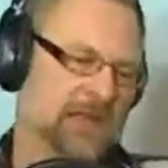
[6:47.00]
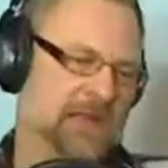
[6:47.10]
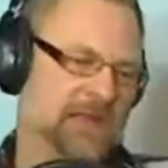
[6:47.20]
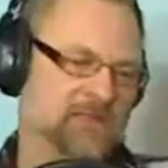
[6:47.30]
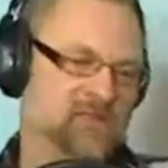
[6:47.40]

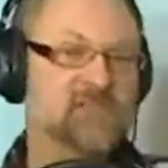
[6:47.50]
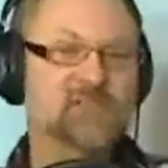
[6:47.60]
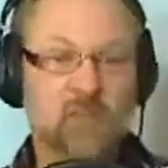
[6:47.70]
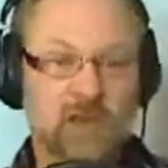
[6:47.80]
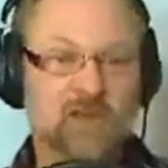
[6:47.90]

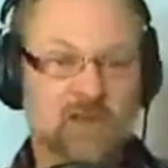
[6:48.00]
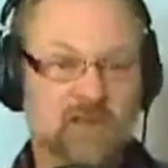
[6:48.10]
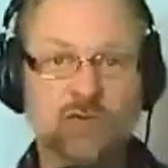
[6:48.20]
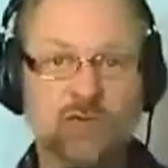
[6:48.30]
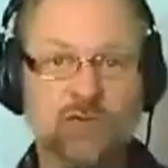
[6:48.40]
situations
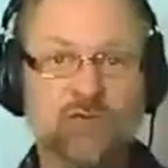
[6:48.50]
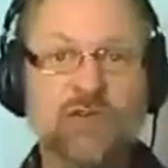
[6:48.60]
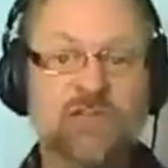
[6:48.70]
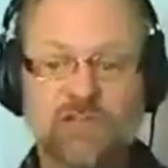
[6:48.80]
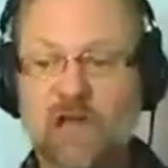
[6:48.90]
and the
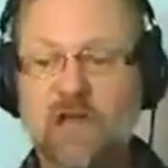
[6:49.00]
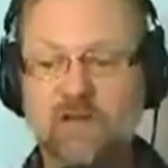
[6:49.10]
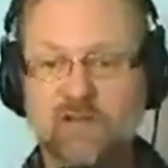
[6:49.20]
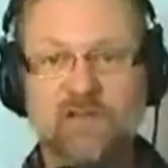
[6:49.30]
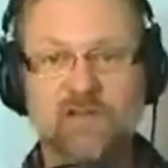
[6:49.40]
unique
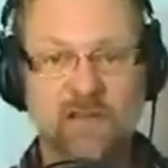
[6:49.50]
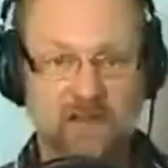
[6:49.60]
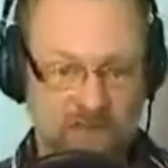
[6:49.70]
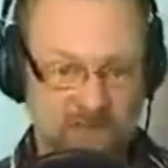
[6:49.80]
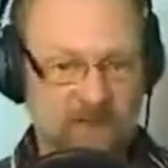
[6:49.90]
challenges that
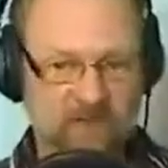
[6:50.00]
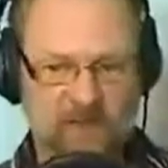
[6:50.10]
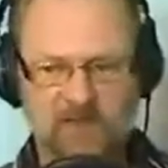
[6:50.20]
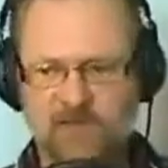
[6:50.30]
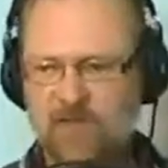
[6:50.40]
they
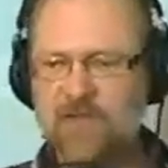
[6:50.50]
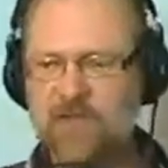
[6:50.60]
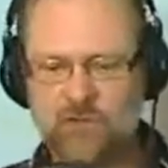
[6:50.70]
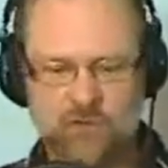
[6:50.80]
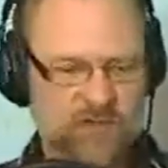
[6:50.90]
face
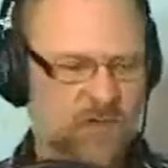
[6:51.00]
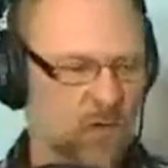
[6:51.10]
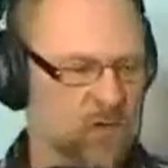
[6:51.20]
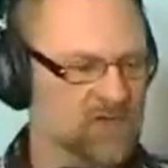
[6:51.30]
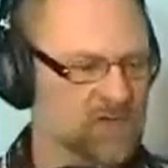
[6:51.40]
during the
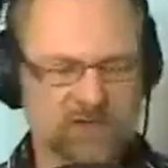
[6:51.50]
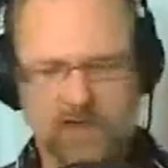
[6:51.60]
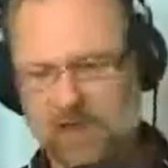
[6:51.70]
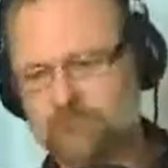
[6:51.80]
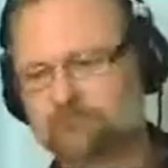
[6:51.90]
course of the day.
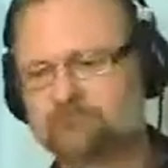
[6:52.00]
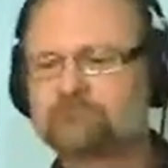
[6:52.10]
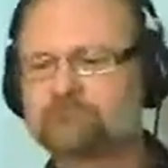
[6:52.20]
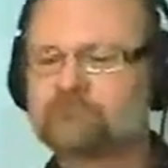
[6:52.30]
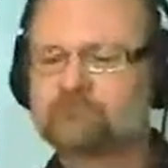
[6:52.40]

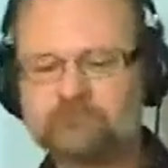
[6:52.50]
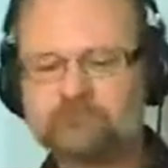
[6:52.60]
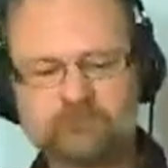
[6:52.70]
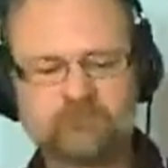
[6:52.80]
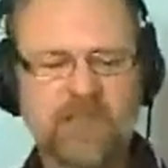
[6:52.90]

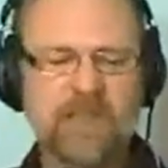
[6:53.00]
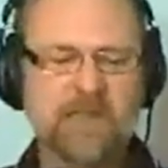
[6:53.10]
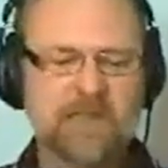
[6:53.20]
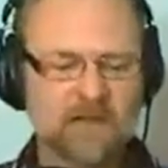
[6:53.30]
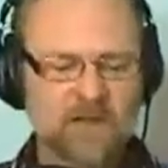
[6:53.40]

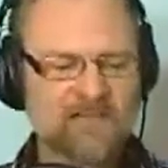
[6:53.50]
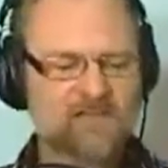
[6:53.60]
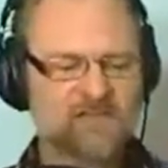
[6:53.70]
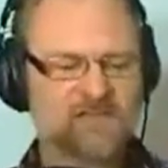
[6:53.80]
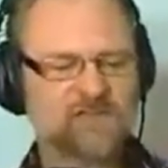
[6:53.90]
Now let's
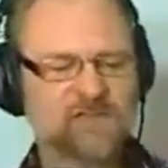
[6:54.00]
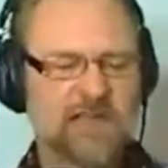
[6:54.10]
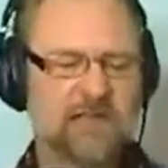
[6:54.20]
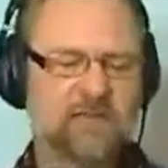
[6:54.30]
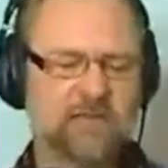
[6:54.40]

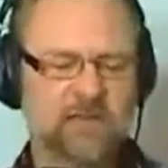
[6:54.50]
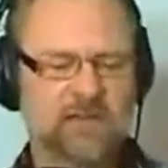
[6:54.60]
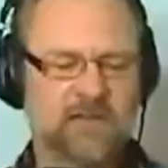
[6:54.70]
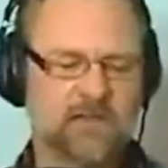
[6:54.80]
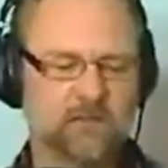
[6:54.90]
save
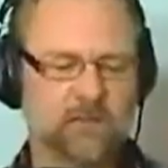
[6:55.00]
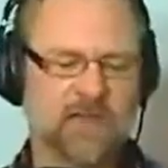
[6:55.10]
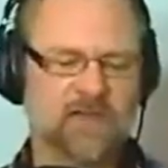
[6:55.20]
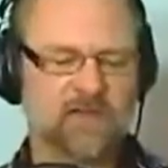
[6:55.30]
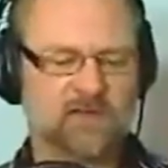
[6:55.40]
the
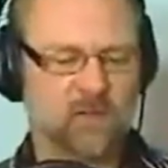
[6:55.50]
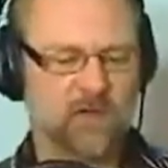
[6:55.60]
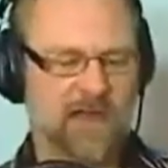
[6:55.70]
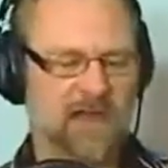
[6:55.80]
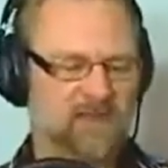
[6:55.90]
best for
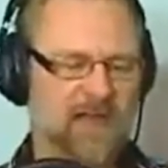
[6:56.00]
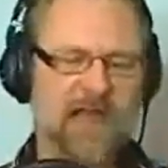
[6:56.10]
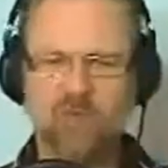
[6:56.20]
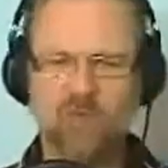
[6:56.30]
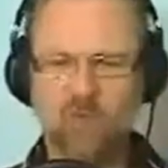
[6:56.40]
last. I
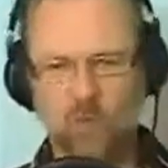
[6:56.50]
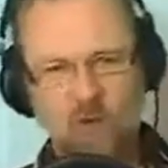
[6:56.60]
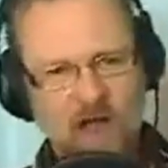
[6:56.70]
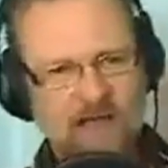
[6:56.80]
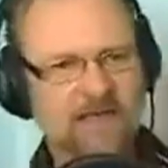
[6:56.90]
was
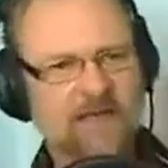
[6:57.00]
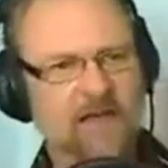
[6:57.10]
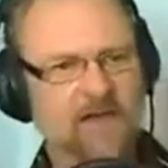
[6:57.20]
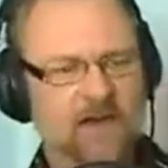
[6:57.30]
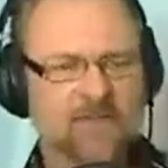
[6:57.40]
walking down,
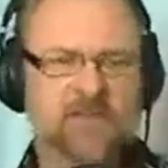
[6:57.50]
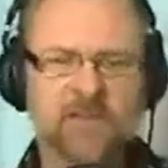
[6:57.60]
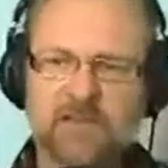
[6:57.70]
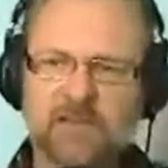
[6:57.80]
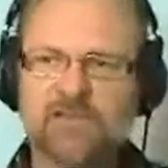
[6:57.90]
and I've seen
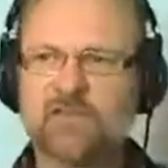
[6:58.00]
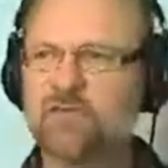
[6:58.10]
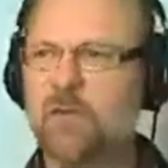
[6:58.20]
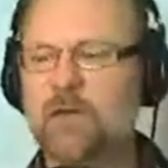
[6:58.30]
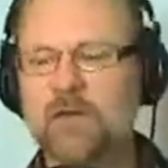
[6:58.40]
these two
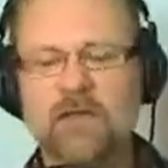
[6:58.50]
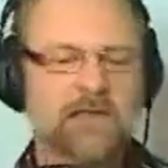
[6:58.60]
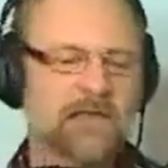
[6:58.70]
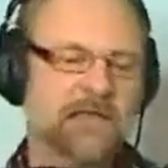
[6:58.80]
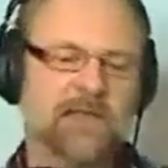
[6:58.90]
women
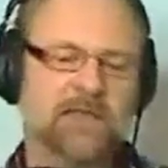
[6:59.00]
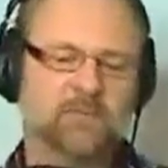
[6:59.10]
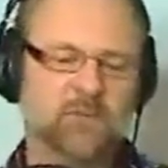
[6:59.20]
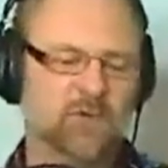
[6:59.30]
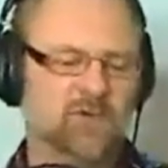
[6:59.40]
at
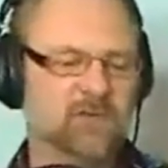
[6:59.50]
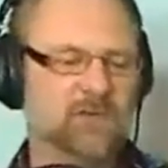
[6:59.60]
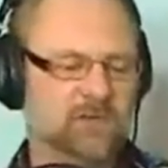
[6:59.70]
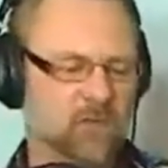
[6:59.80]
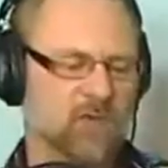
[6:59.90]
booths
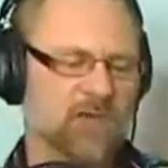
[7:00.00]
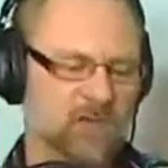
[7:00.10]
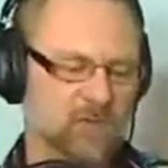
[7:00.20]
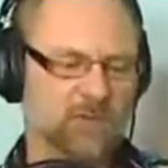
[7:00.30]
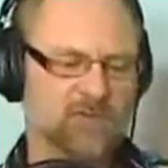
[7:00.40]
before in the
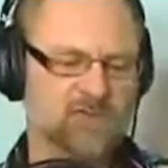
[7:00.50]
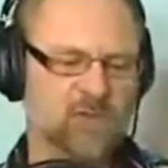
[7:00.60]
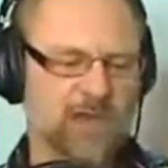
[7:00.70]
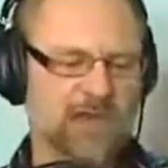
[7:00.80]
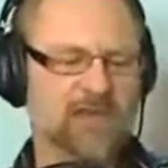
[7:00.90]
women's show,
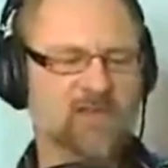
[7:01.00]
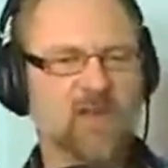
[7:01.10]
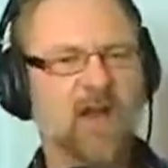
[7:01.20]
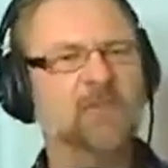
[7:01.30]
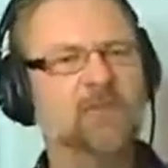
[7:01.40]
and I
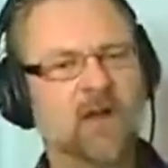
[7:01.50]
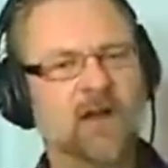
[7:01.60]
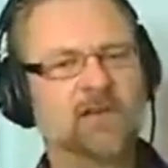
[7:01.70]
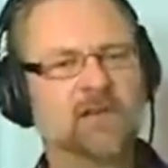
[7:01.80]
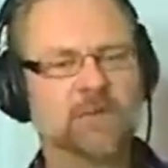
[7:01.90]
stopped and talked to
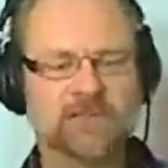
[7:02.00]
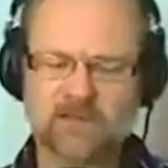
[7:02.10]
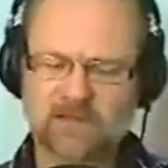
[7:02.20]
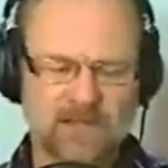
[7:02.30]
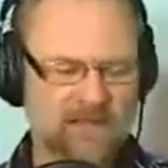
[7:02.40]
them, a
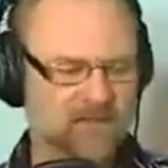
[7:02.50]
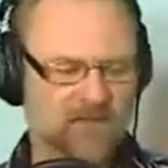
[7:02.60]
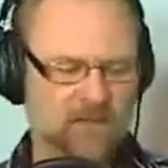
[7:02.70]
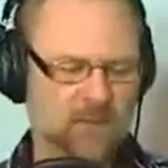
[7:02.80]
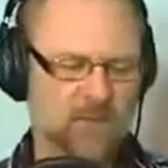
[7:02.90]
delightful
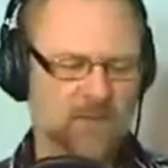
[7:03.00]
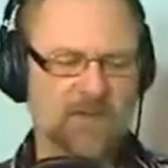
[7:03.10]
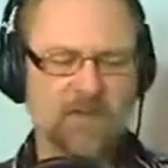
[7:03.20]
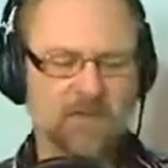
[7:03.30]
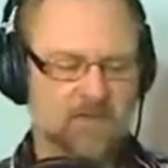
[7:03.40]
couple of women,
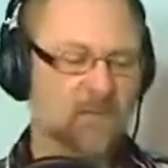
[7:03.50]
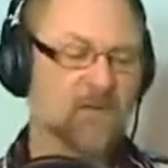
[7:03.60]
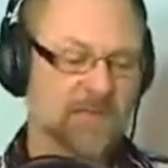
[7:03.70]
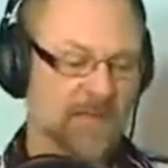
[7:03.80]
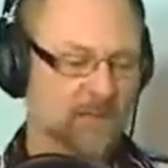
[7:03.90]
for about
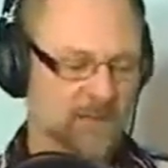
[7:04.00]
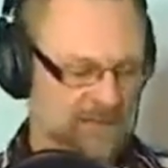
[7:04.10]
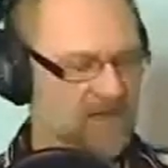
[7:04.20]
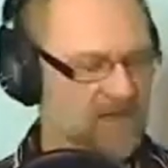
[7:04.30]
10 minutes.